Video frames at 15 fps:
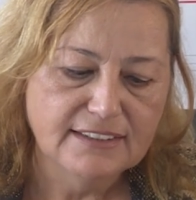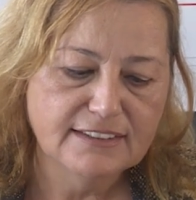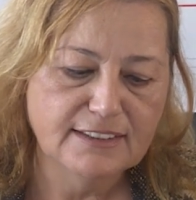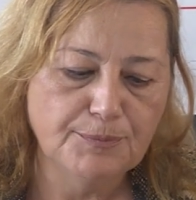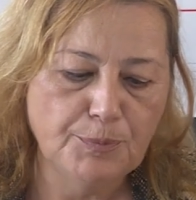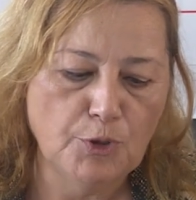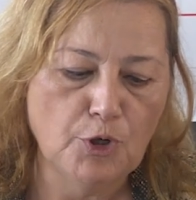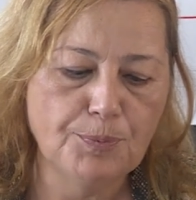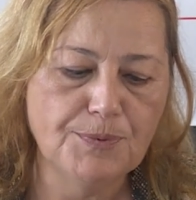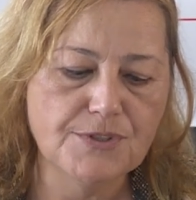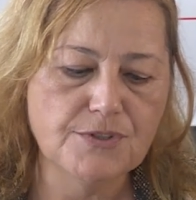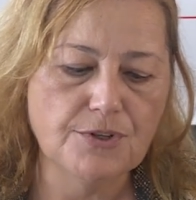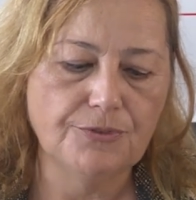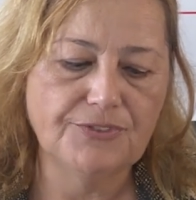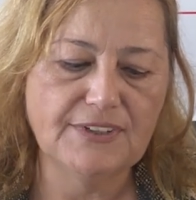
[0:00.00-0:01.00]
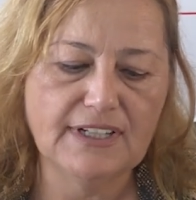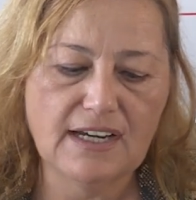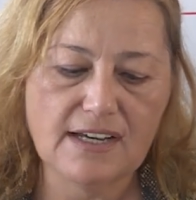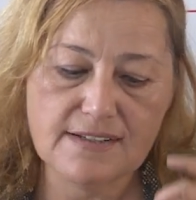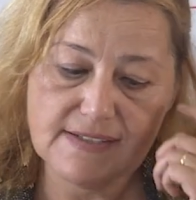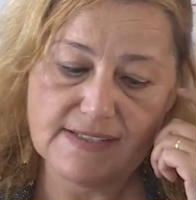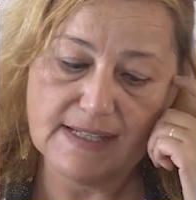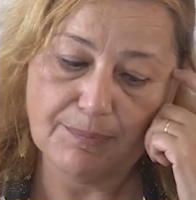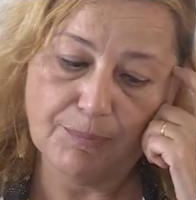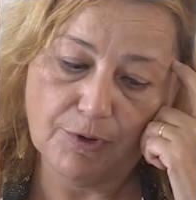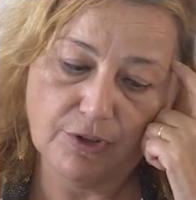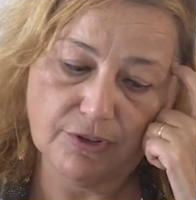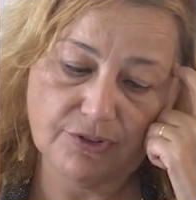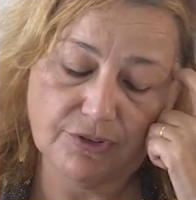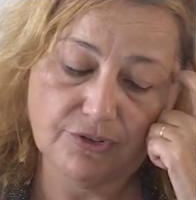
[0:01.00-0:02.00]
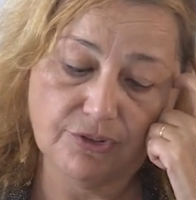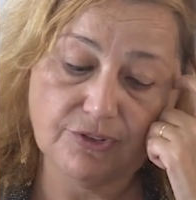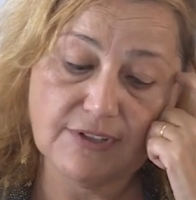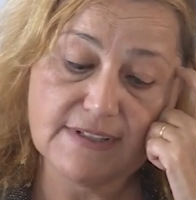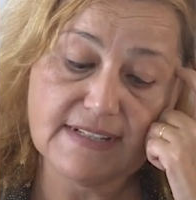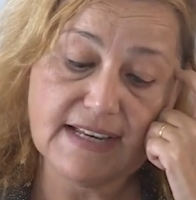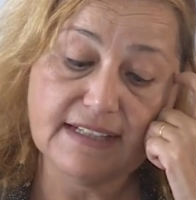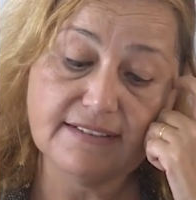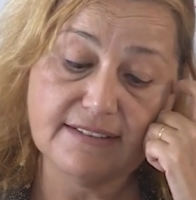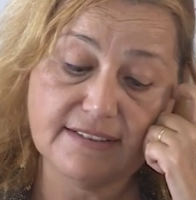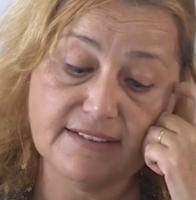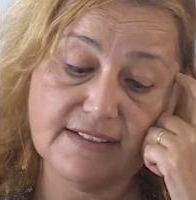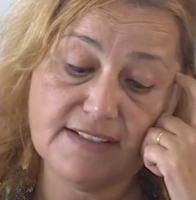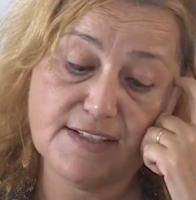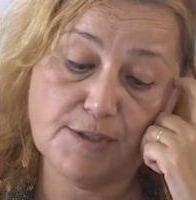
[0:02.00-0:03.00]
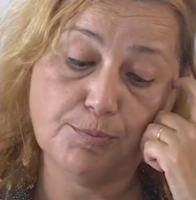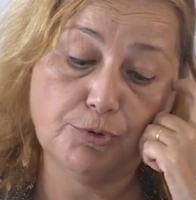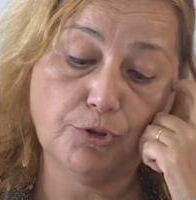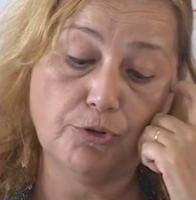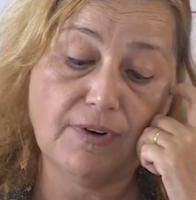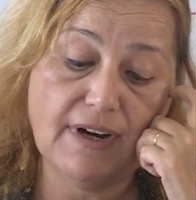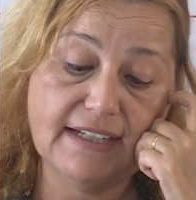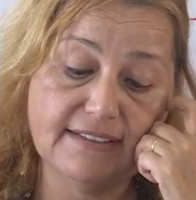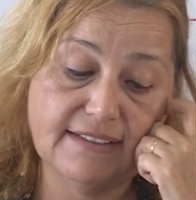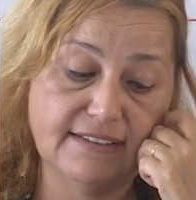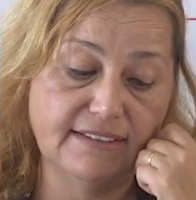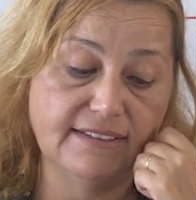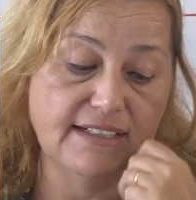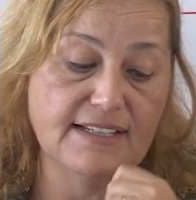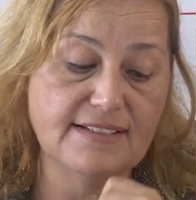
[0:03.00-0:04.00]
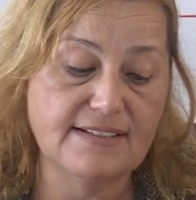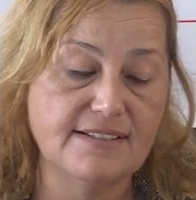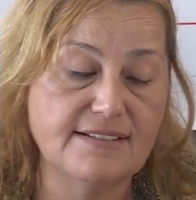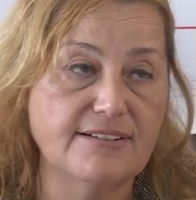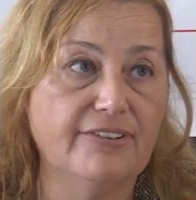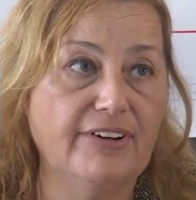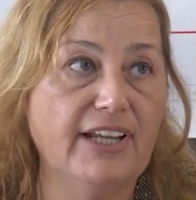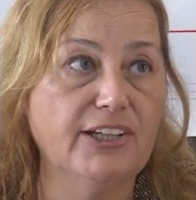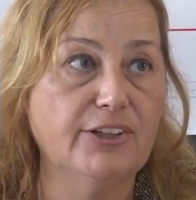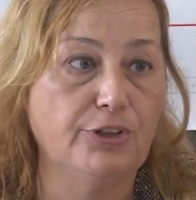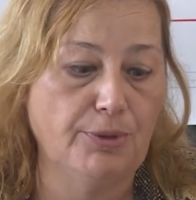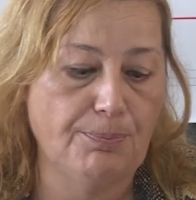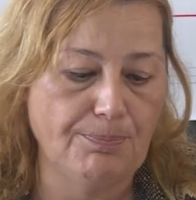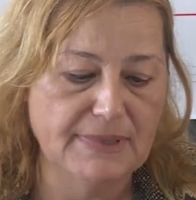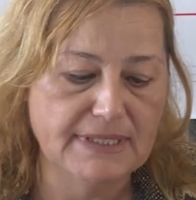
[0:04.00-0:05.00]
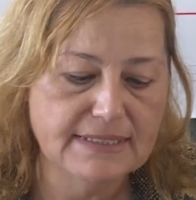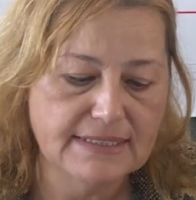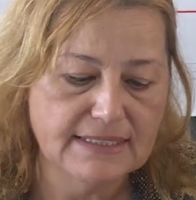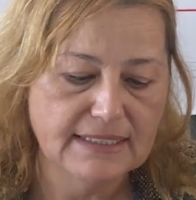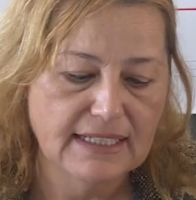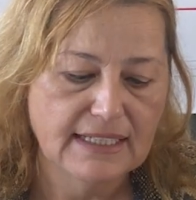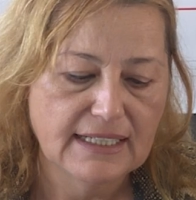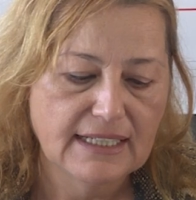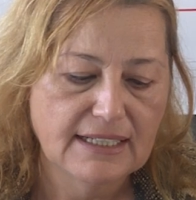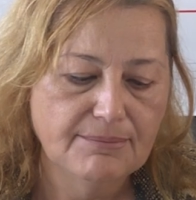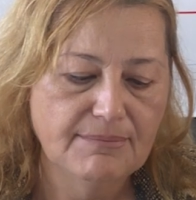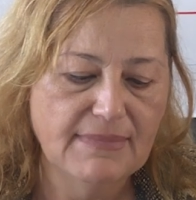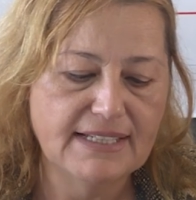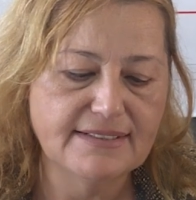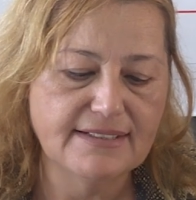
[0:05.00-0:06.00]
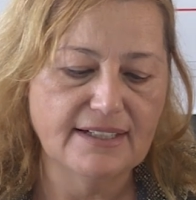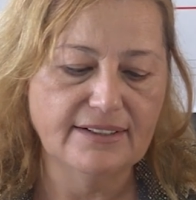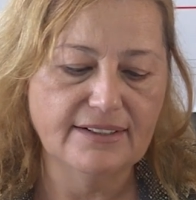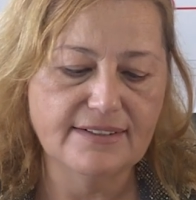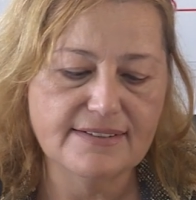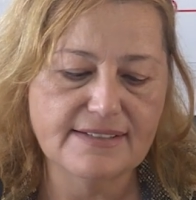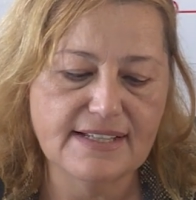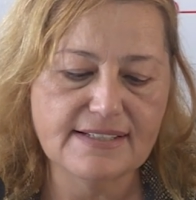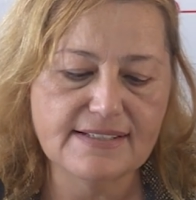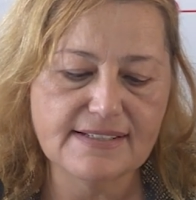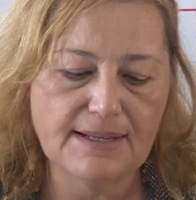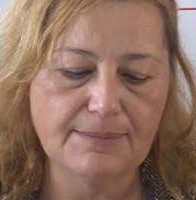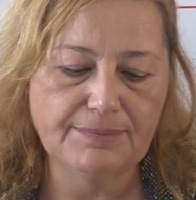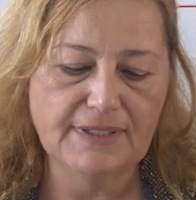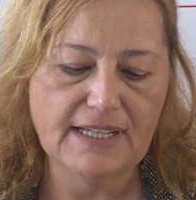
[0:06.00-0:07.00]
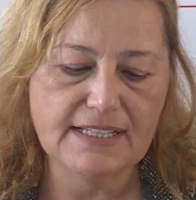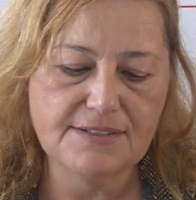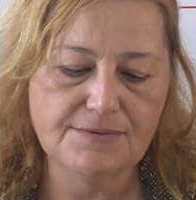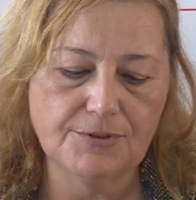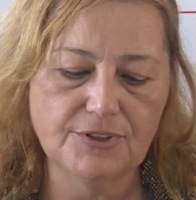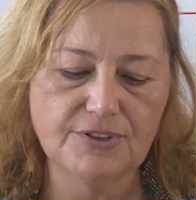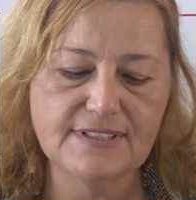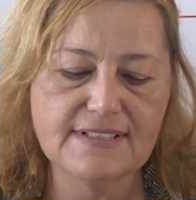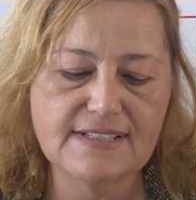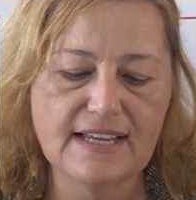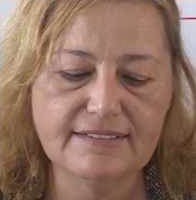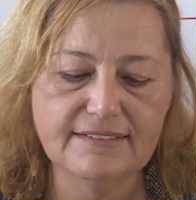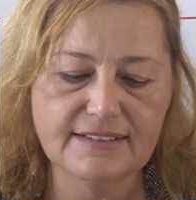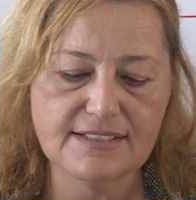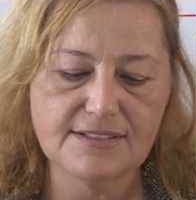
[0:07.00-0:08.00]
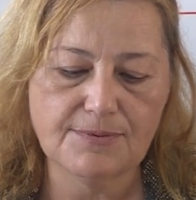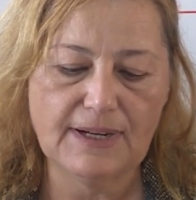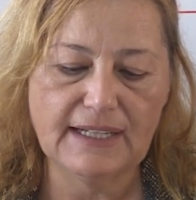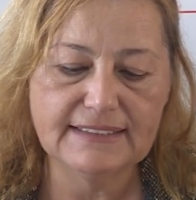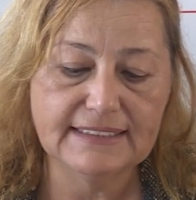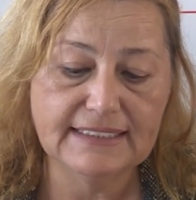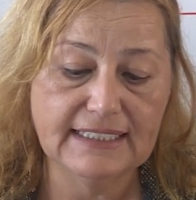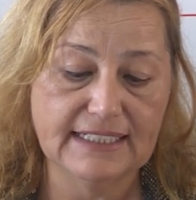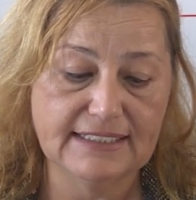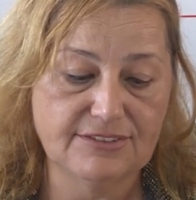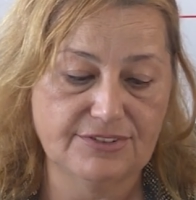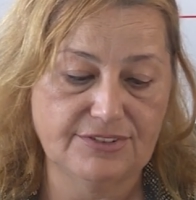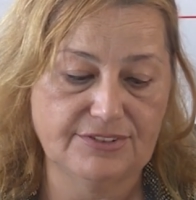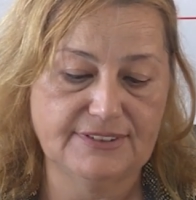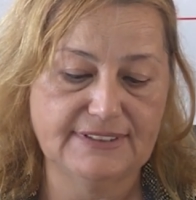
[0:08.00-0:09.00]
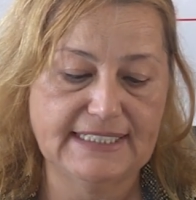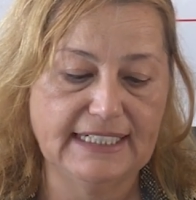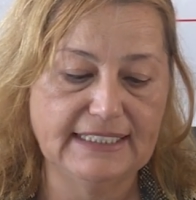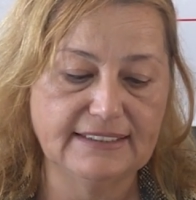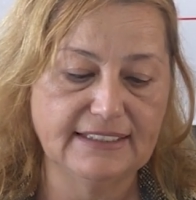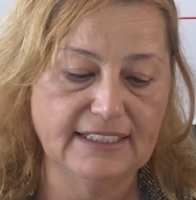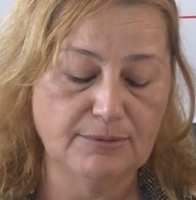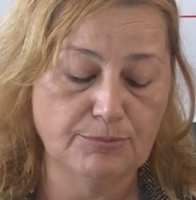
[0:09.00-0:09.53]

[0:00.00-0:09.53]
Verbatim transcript: The purpose of TIKA's support to the center is to provide the necessary equipment, materials and supplies for the center's welding and tailoring